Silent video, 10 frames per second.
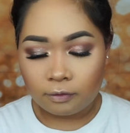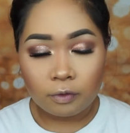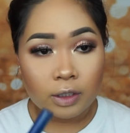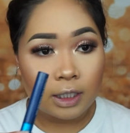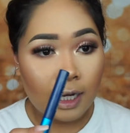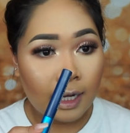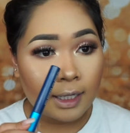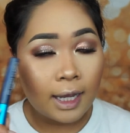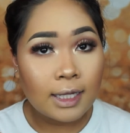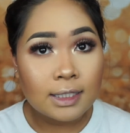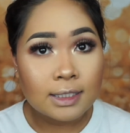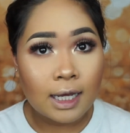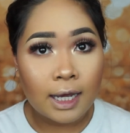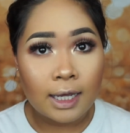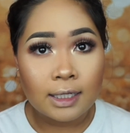For the high-end
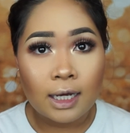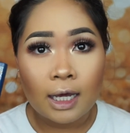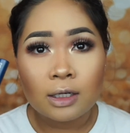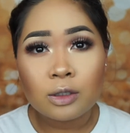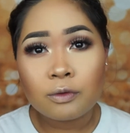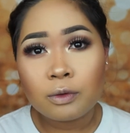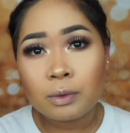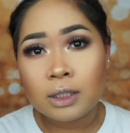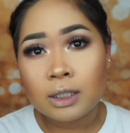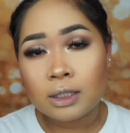side, I don't know if you would